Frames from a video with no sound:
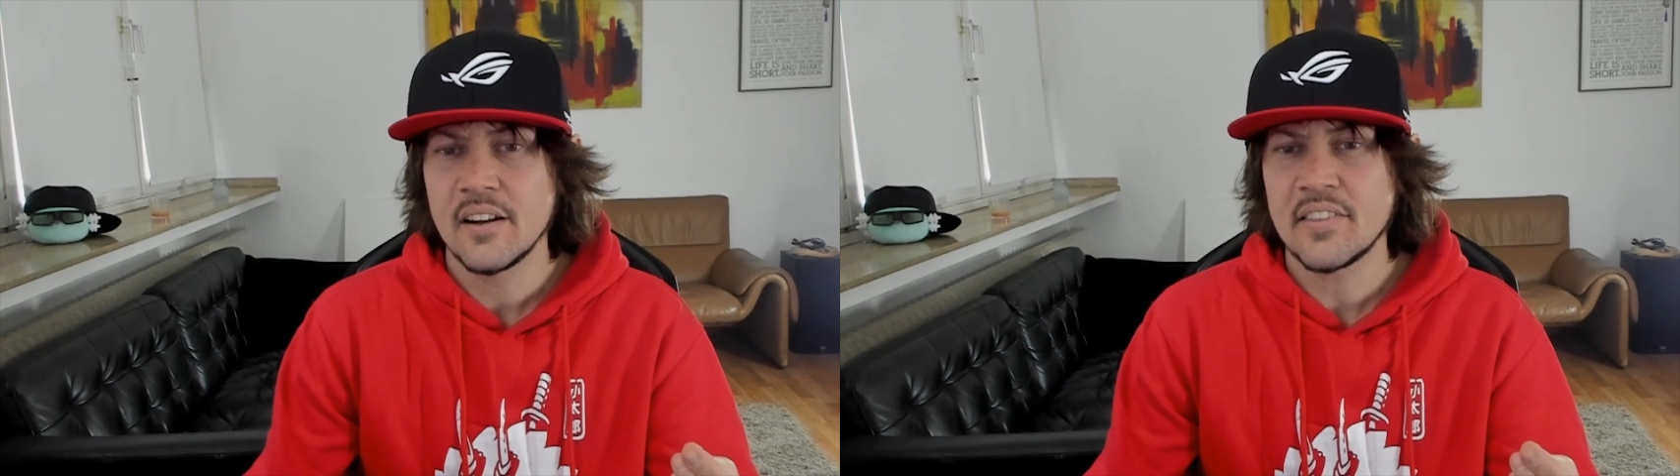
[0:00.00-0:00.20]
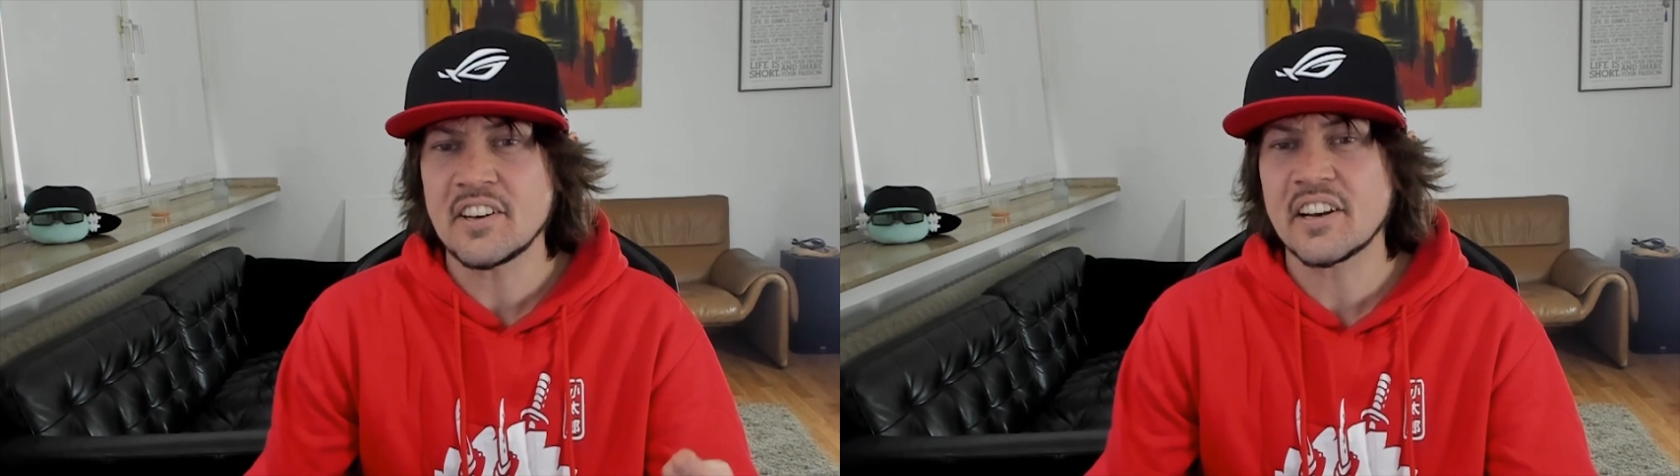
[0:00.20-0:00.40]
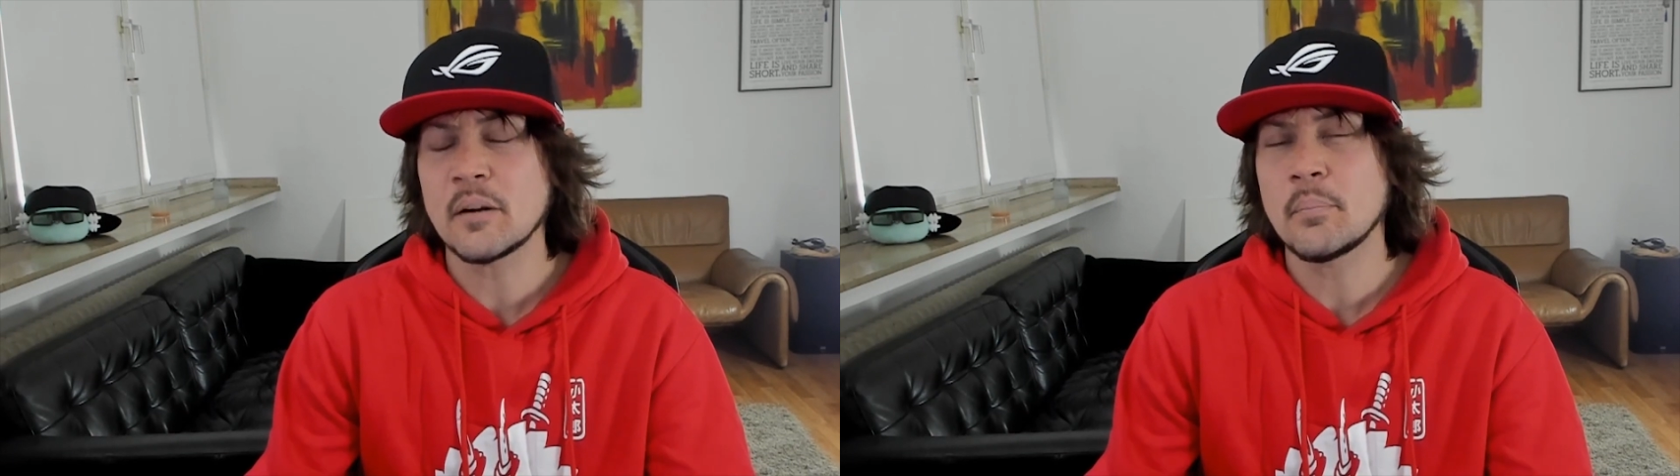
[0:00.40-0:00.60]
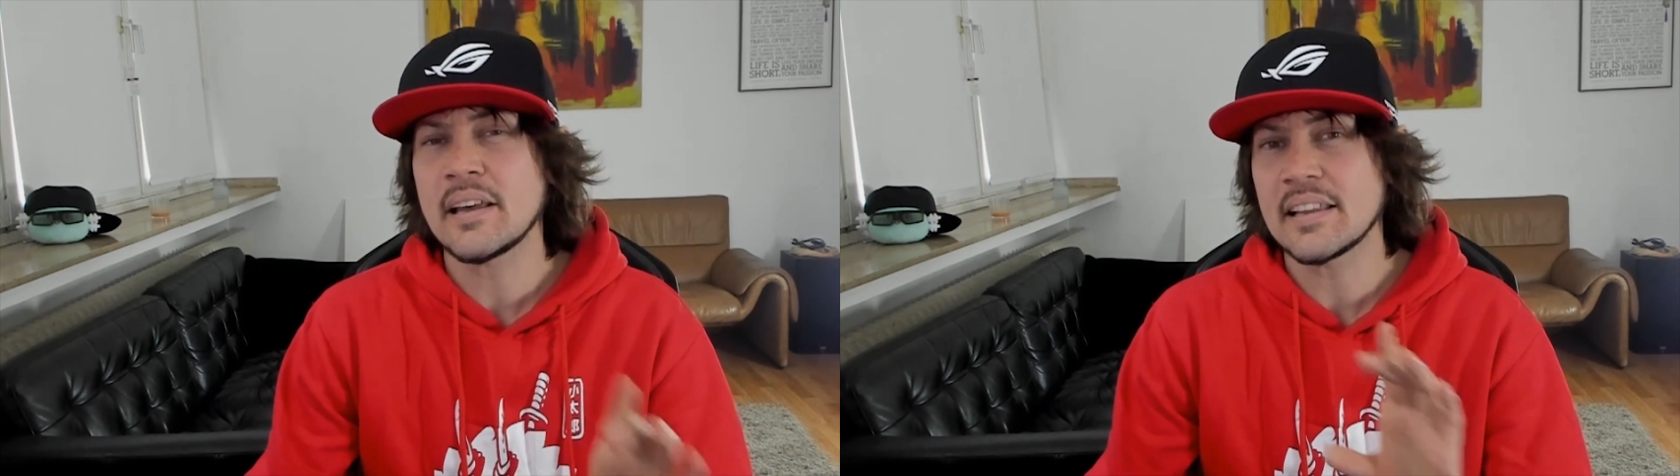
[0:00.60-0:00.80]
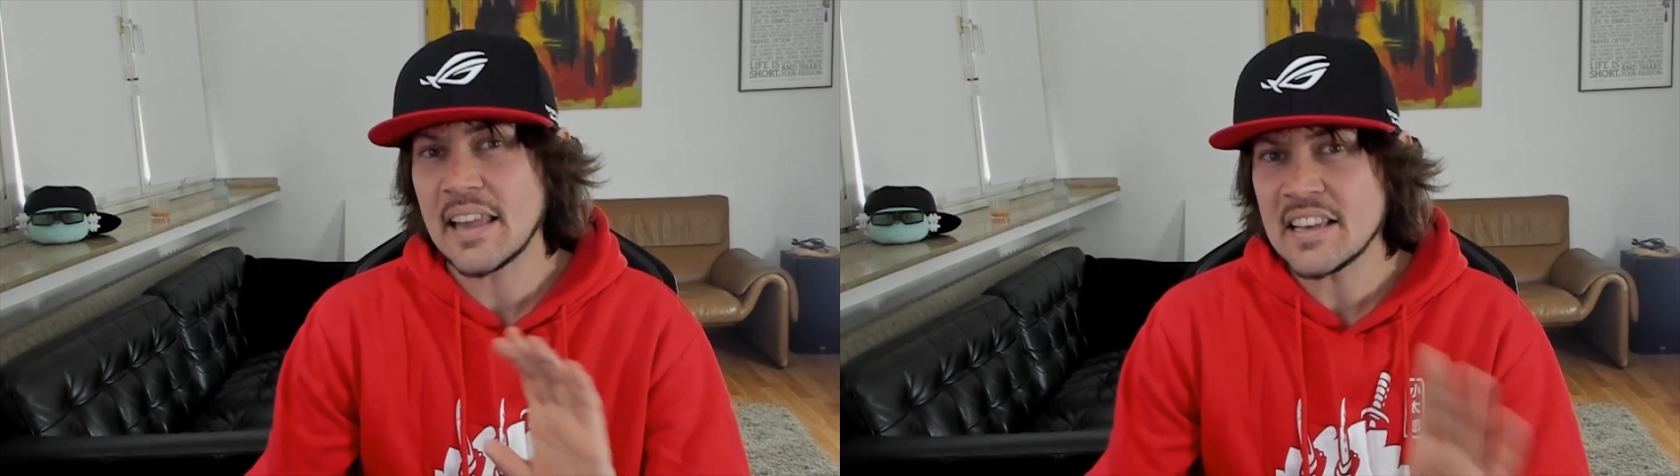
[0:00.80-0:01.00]
then you're gonna
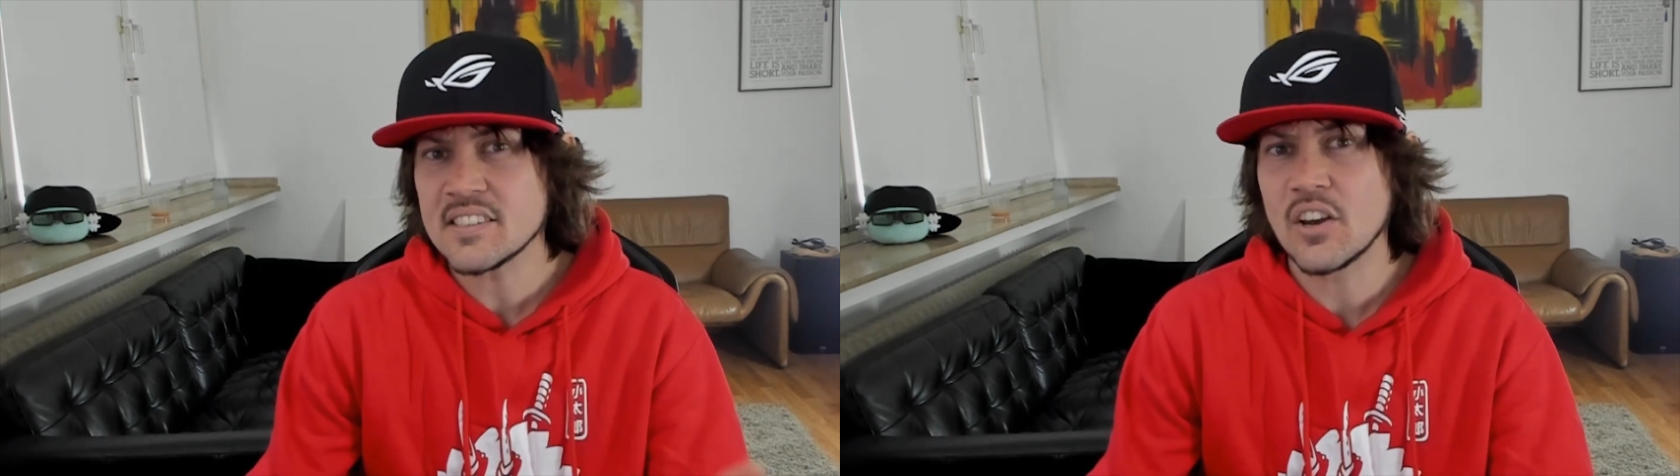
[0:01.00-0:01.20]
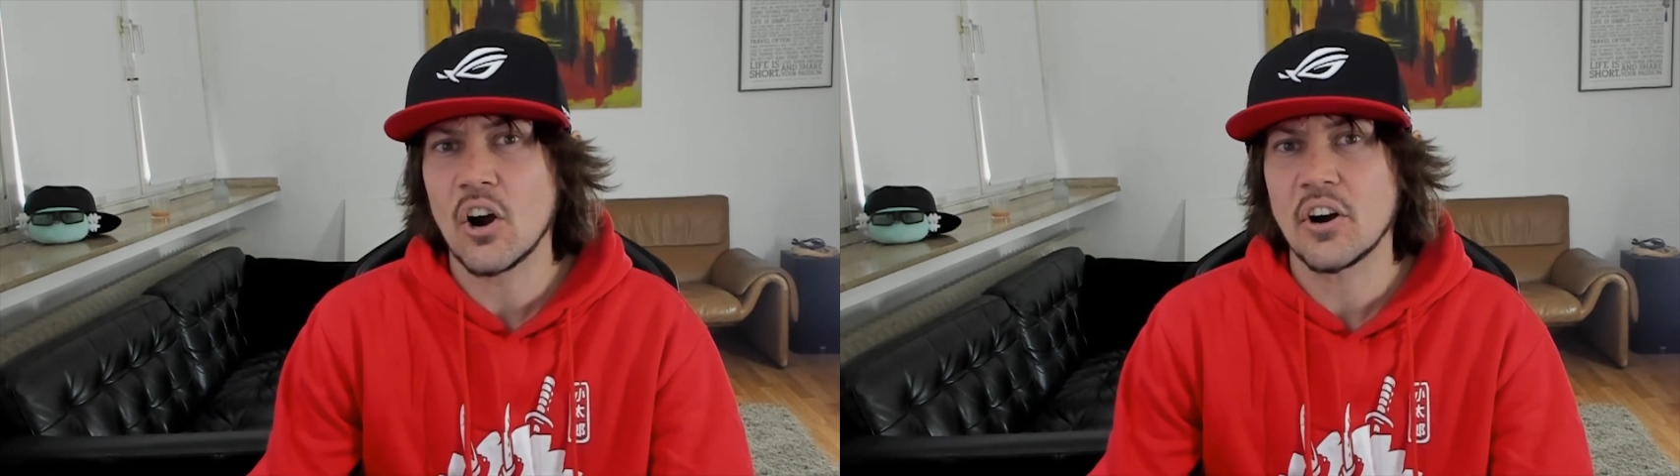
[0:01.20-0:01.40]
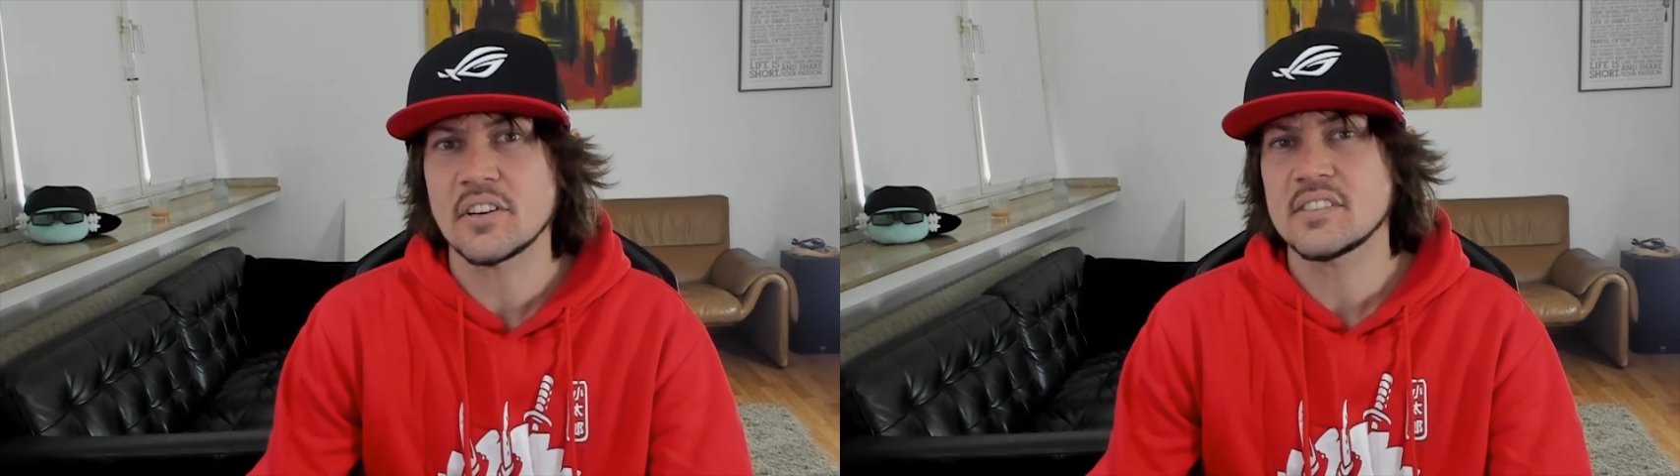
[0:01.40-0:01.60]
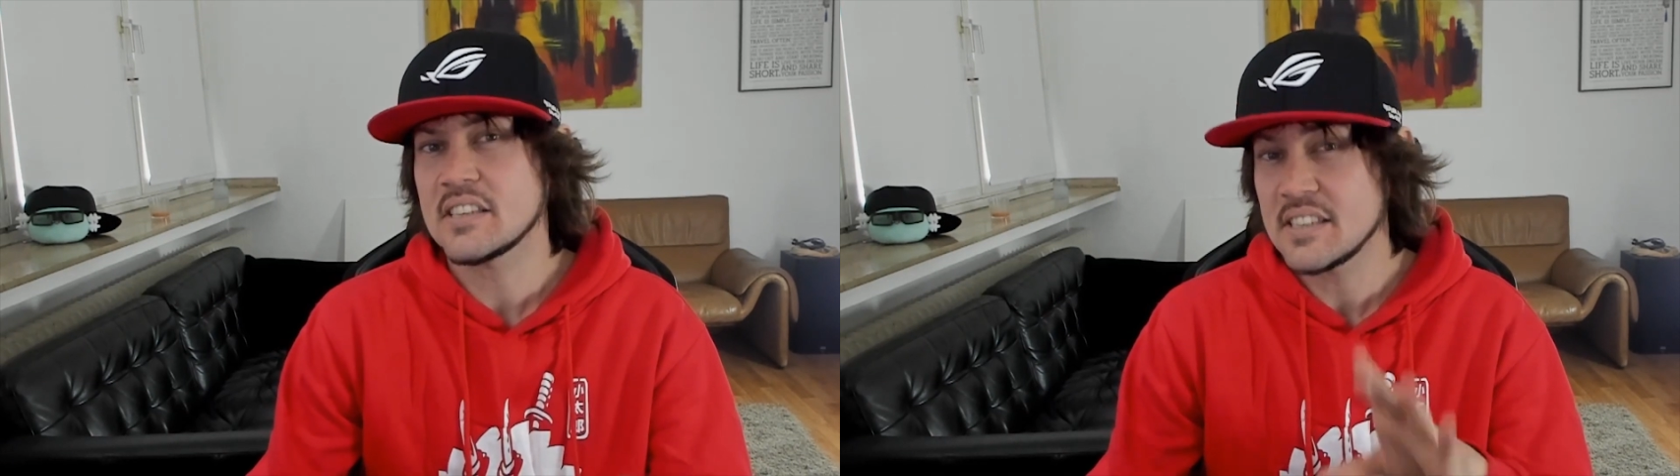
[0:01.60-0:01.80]
play less cards,